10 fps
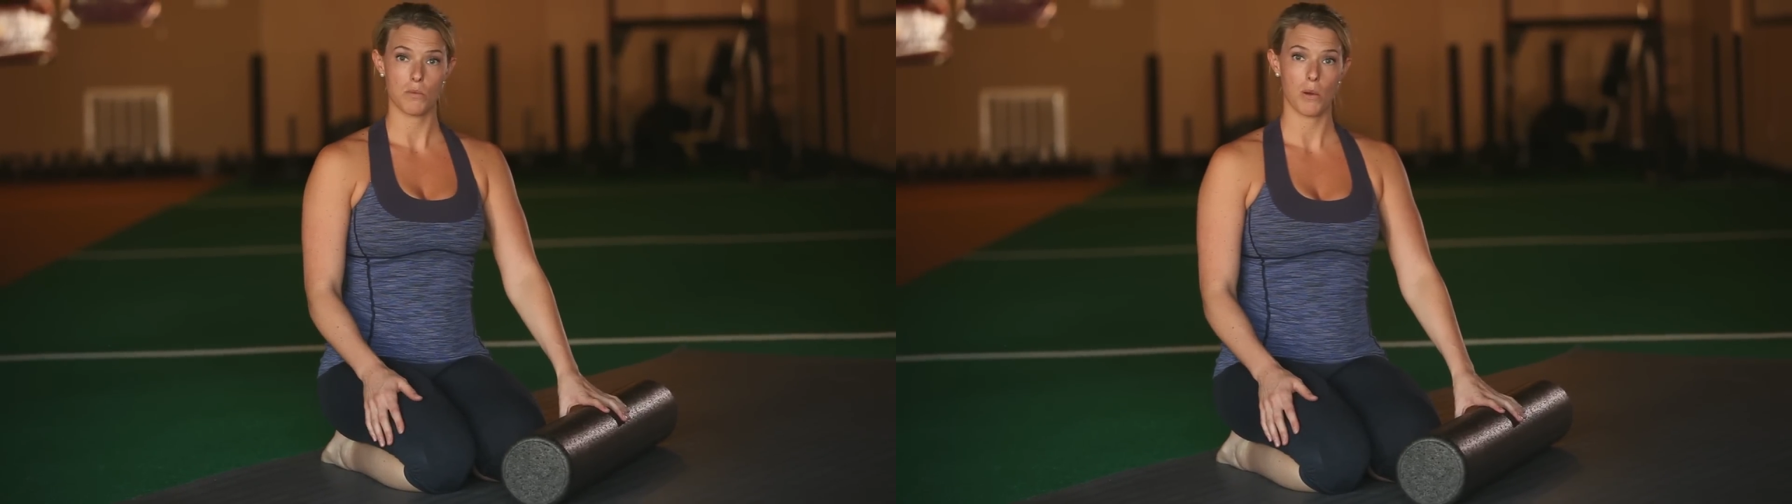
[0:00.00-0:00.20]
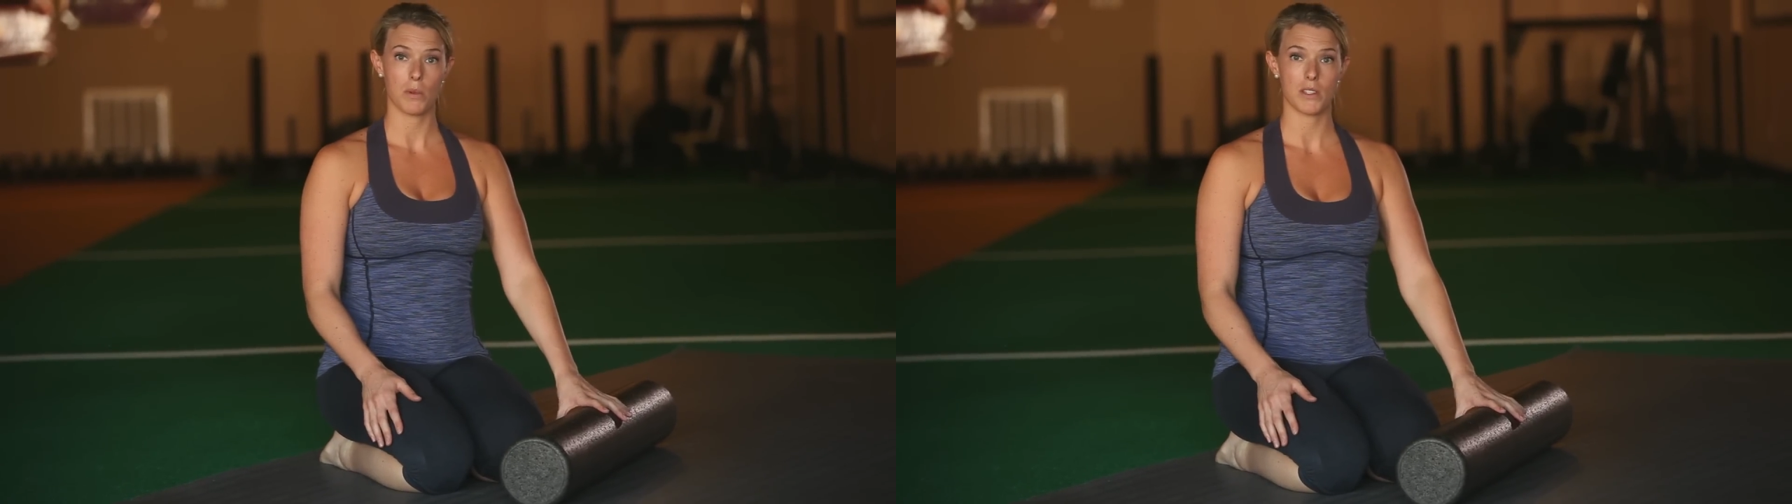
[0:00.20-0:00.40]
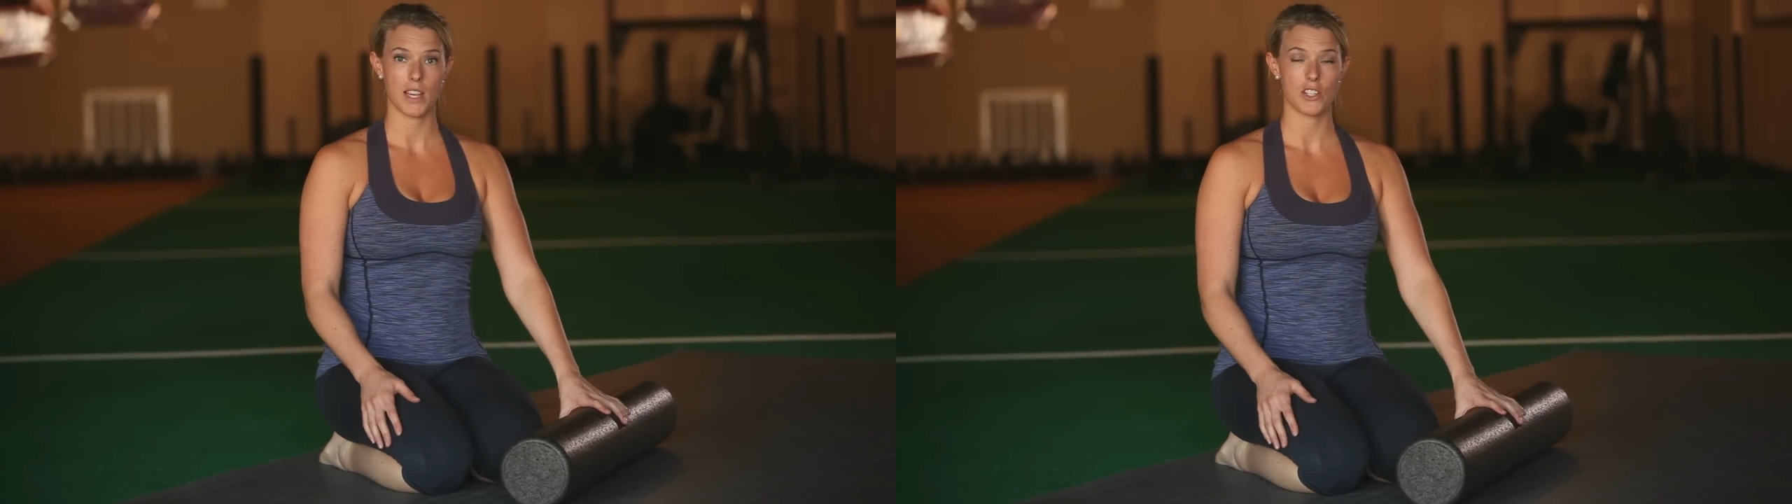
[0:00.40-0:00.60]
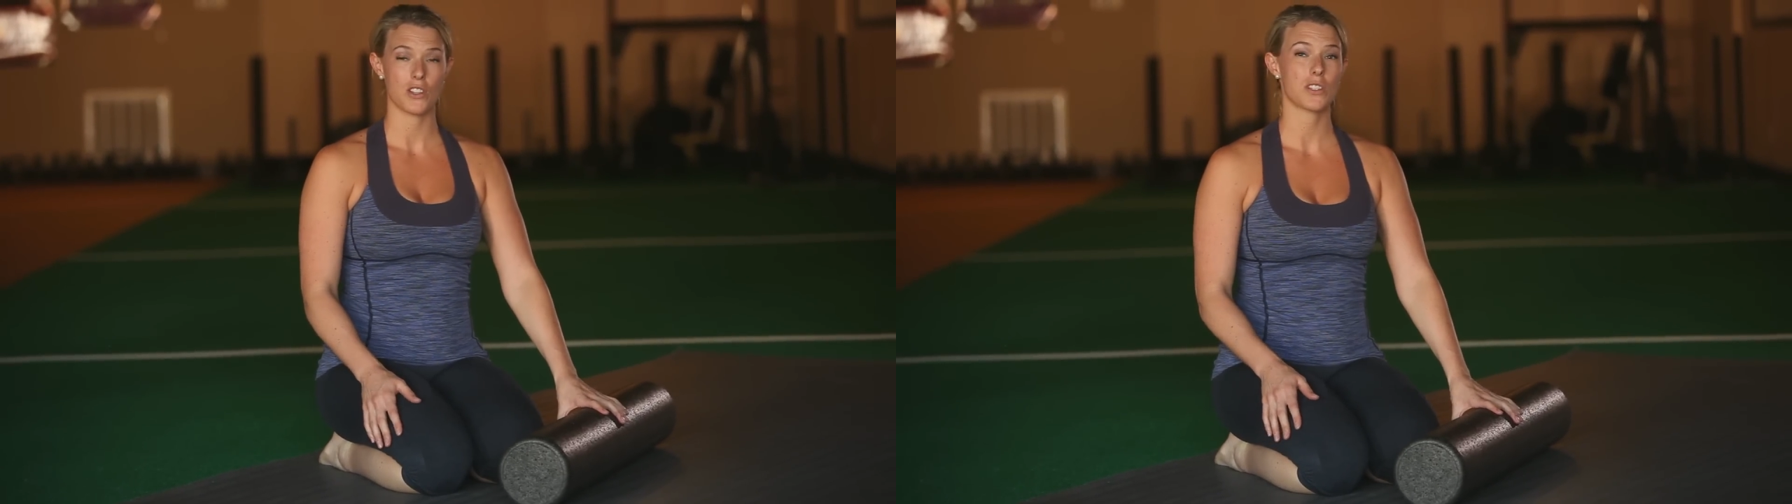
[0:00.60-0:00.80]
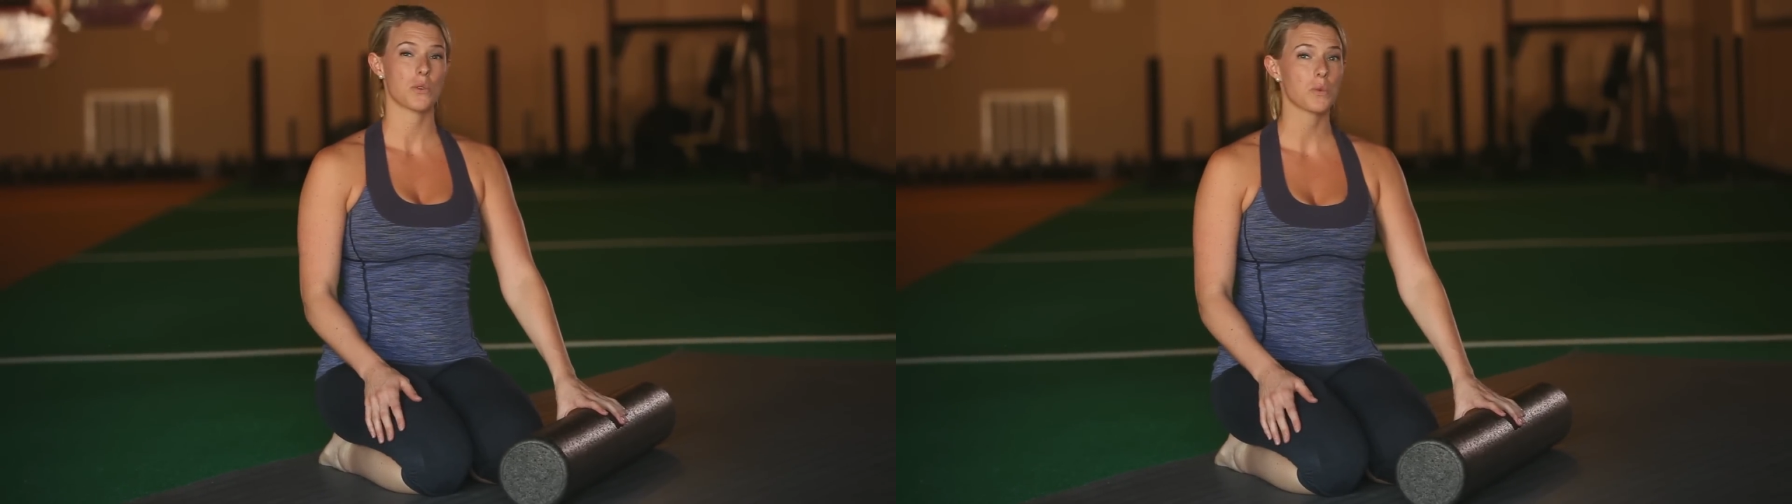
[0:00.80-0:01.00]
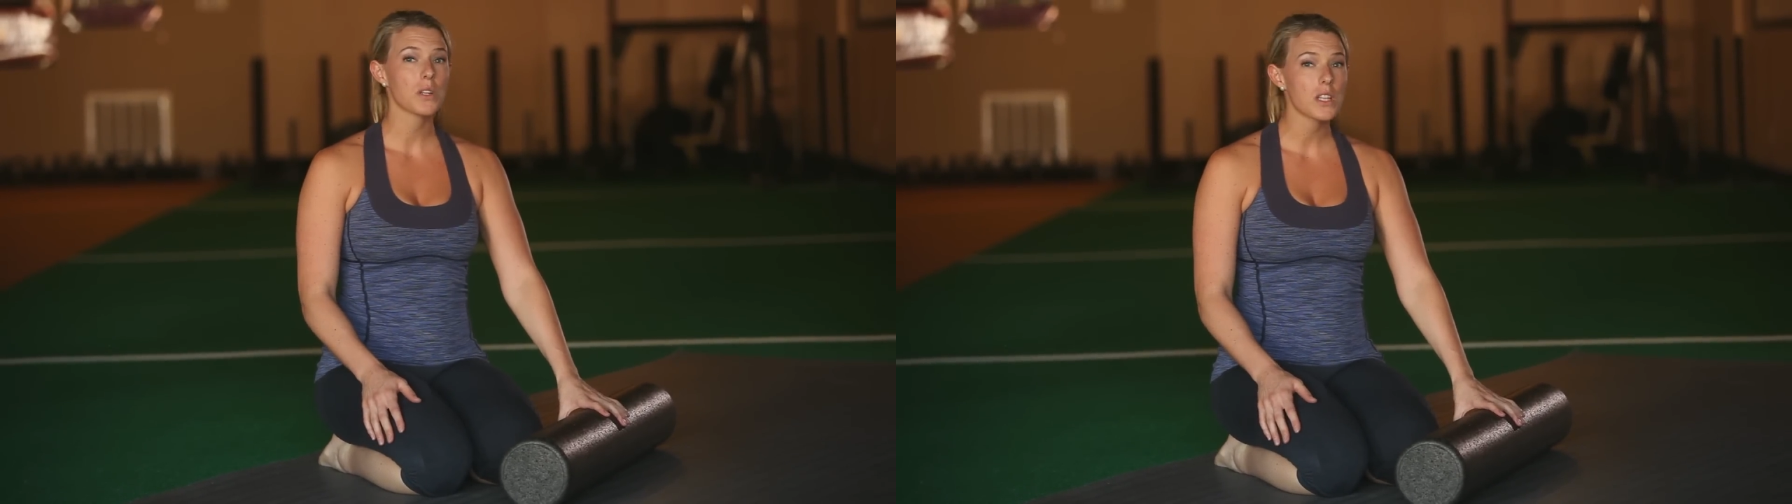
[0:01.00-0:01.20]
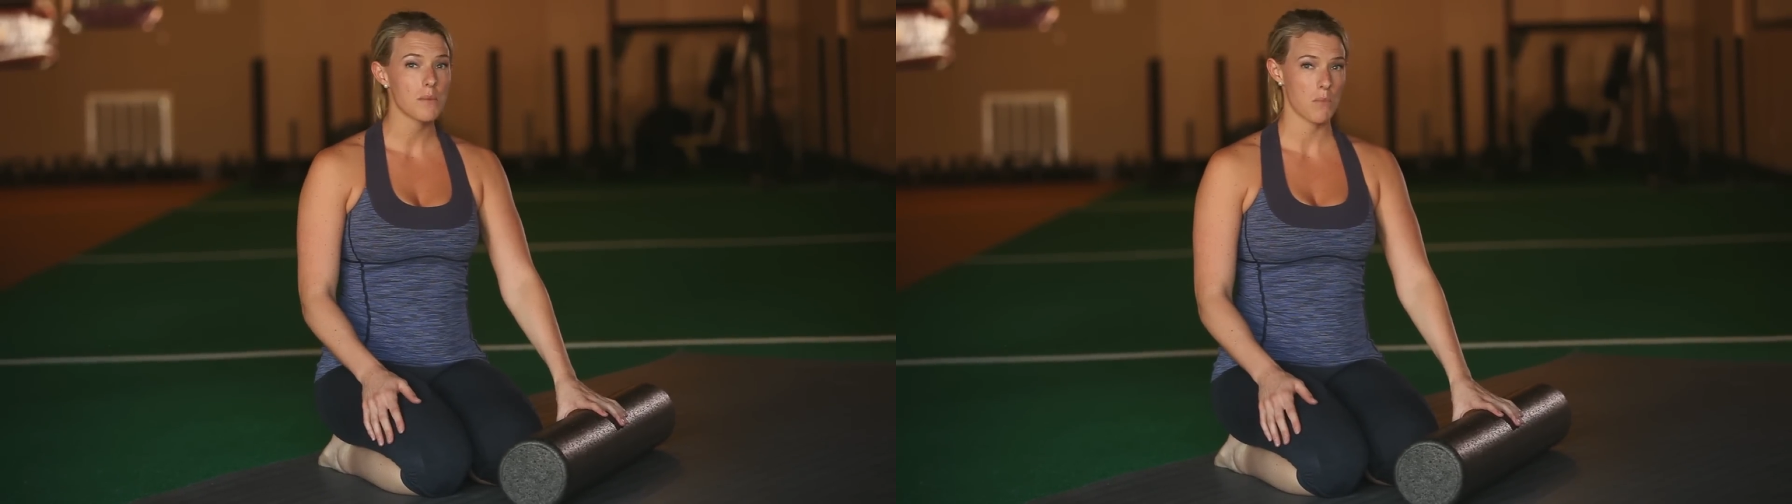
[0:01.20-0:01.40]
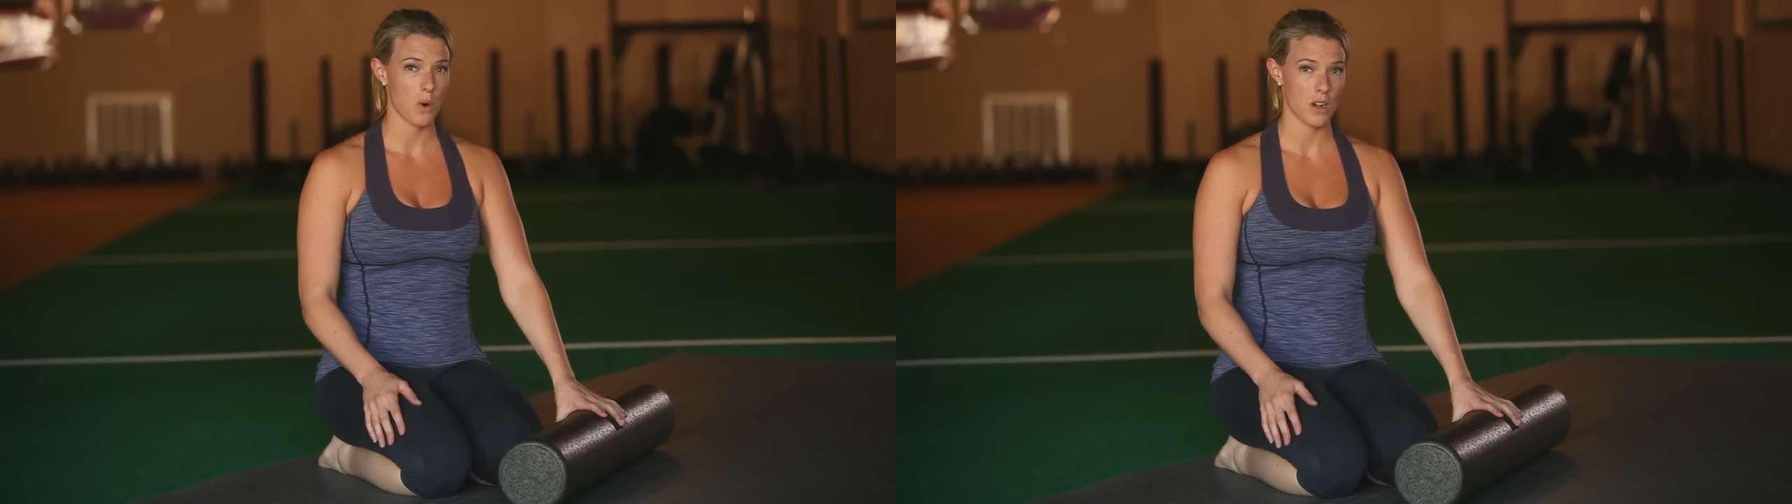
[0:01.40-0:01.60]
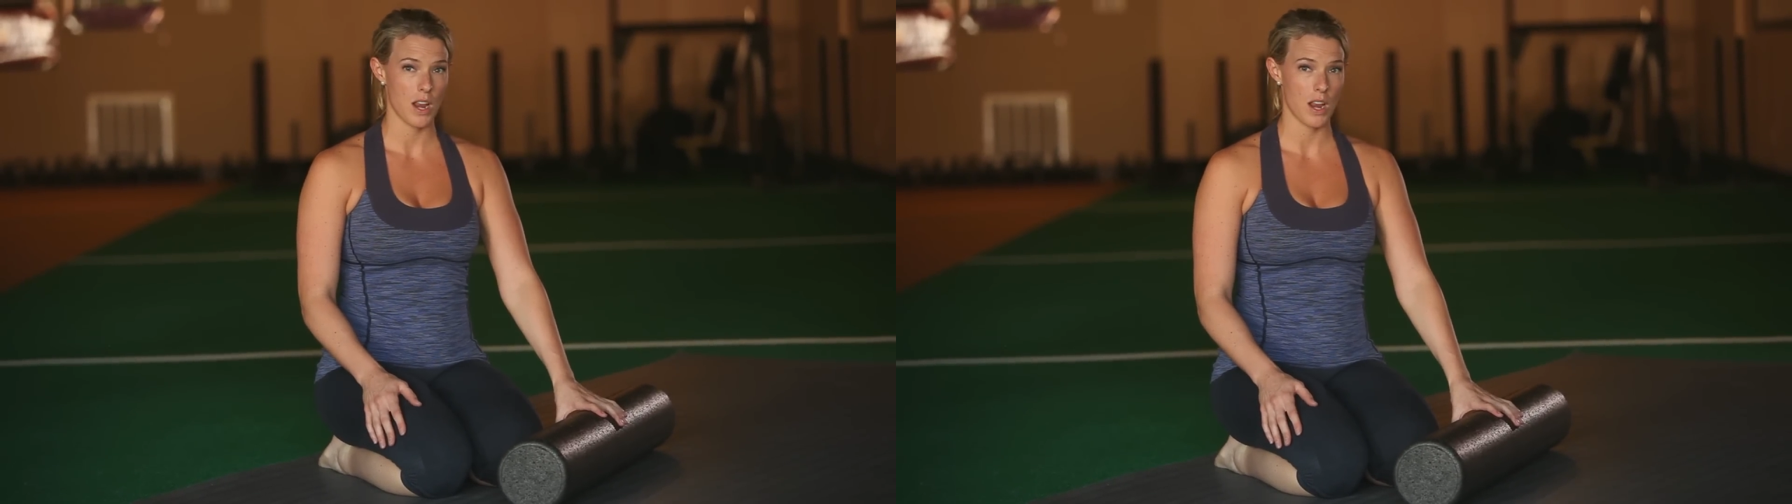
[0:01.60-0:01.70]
mobilization that's a really important